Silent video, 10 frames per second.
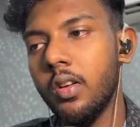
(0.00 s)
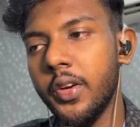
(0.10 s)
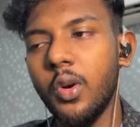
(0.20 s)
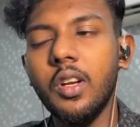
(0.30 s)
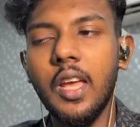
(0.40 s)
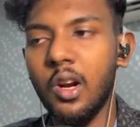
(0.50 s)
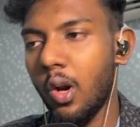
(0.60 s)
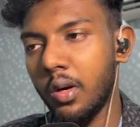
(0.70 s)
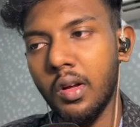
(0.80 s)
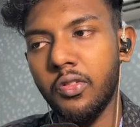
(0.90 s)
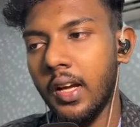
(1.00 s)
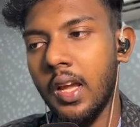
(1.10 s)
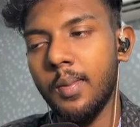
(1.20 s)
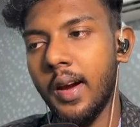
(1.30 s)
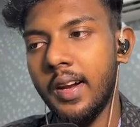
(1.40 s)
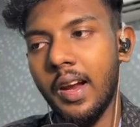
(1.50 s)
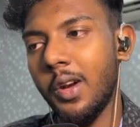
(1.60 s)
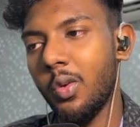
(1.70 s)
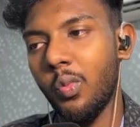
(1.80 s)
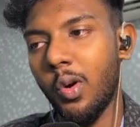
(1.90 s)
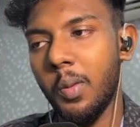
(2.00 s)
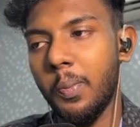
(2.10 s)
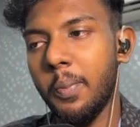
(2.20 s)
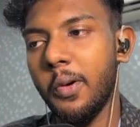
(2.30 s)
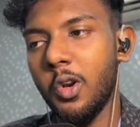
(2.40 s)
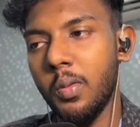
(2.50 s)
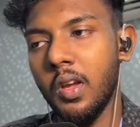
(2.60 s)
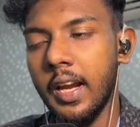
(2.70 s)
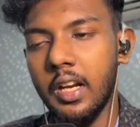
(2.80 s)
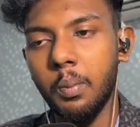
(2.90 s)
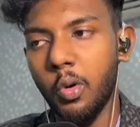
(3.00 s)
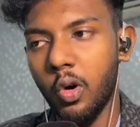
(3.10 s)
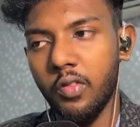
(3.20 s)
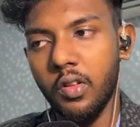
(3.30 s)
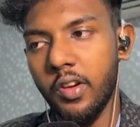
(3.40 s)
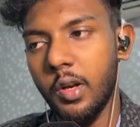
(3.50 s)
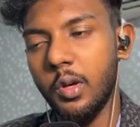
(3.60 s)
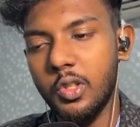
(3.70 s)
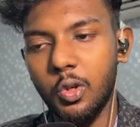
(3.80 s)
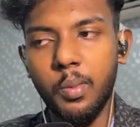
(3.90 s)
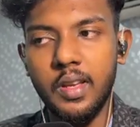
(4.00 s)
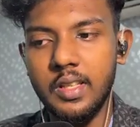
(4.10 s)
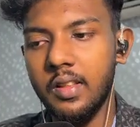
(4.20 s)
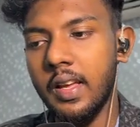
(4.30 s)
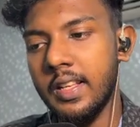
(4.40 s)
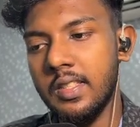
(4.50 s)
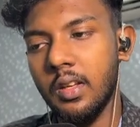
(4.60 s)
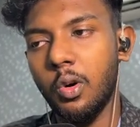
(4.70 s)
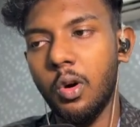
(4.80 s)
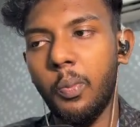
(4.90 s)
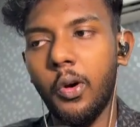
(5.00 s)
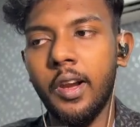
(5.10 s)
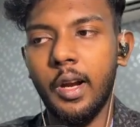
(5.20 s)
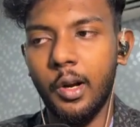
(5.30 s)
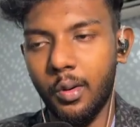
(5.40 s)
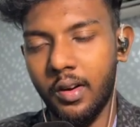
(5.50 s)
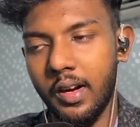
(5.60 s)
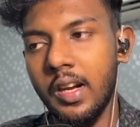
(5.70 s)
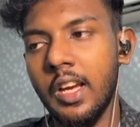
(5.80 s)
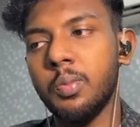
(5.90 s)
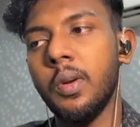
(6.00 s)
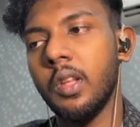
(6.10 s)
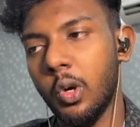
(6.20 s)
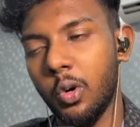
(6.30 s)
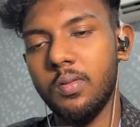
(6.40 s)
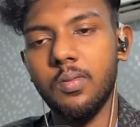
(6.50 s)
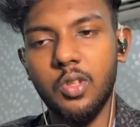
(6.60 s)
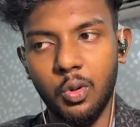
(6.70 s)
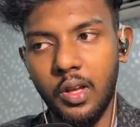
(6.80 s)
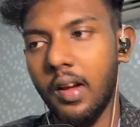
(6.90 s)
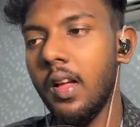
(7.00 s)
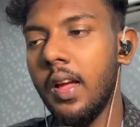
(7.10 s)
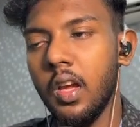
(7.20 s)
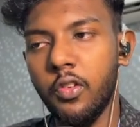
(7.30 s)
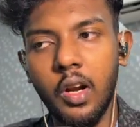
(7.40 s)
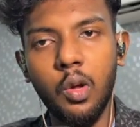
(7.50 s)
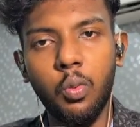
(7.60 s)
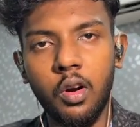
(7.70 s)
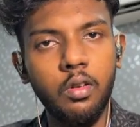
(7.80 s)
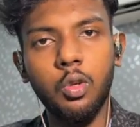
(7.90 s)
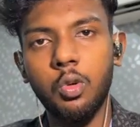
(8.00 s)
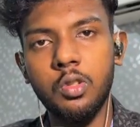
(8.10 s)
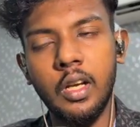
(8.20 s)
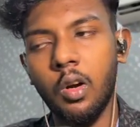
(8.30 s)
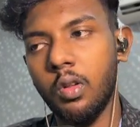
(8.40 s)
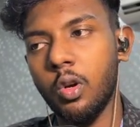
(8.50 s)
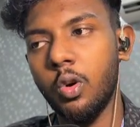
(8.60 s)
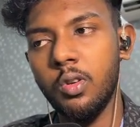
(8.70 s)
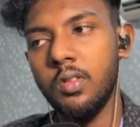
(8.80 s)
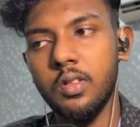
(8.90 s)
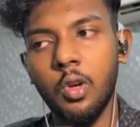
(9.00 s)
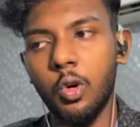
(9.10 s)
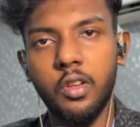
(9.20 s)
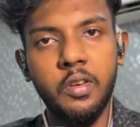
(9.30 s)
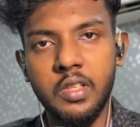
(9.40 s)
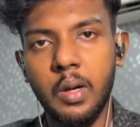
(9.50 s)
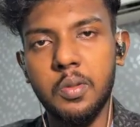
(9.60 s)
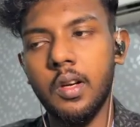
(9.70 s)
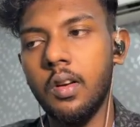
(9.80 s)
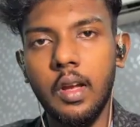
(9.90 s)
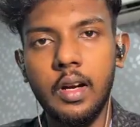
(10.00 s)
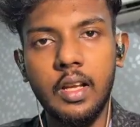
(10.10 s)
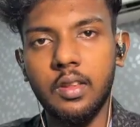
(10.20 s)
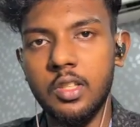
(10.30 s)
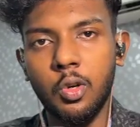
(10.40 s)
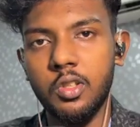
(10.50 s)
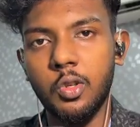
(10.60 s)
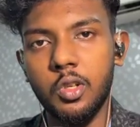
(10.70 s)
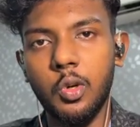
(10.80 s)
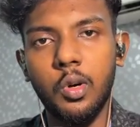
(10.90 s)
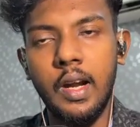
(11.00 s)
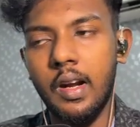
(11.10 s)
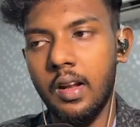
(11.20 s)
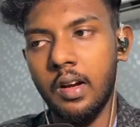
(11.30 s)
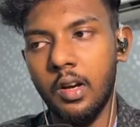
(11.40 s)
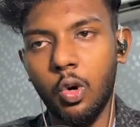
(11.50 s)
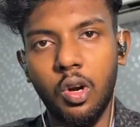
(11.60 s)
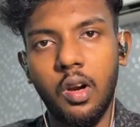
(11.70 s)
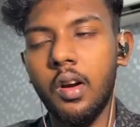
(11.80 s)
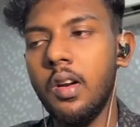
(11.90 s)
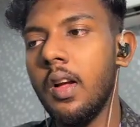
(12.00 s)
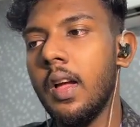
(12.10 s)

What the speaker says: It will take a lot of time, and I don't want people to be getting bored of the video. So basically that's the whole point. I don't really explain the code. So yeah, if you really want to check out the code, go to the description, click the source code, and go learn.